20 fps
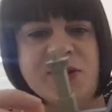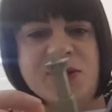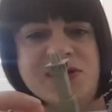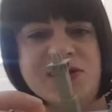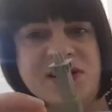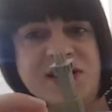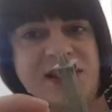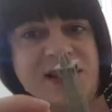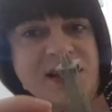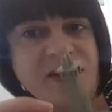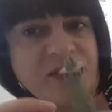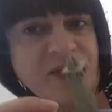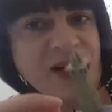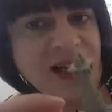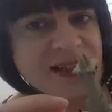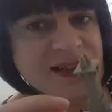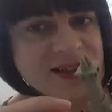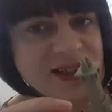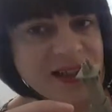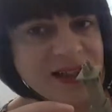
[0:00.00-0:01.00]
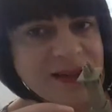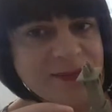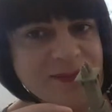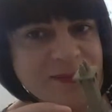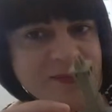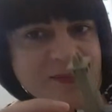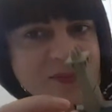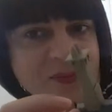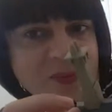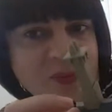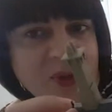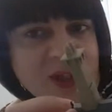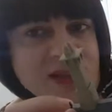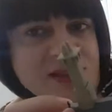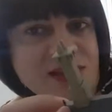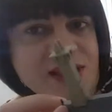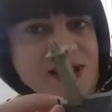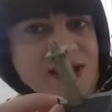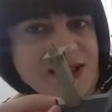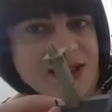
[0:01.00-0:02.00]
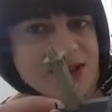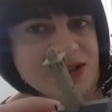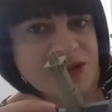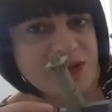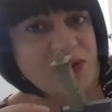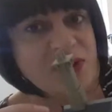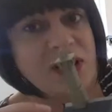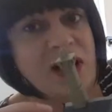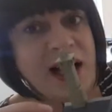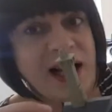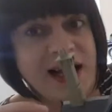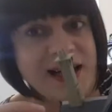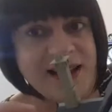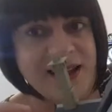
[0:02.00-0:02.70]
also did the flashing, which is a